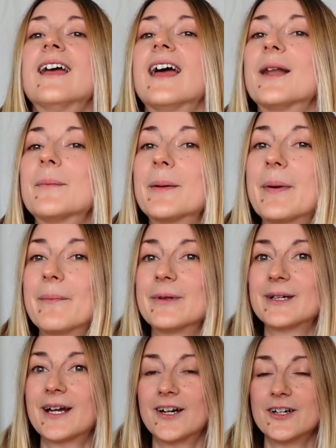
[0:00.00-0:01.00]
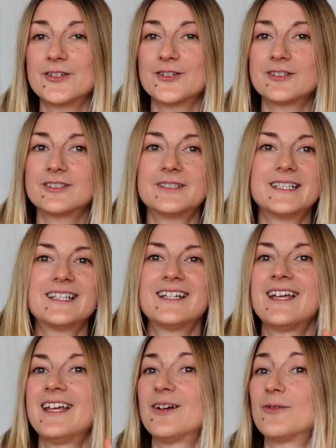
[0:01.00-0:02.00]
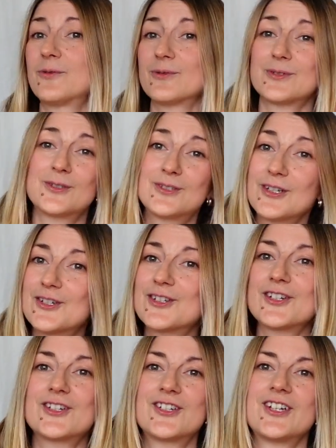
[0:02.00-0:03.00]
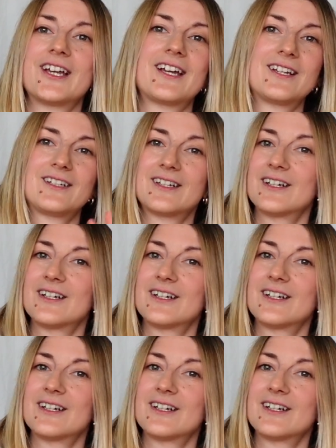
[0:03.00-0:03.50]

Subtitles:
and my Pamela jewelry, such a chic,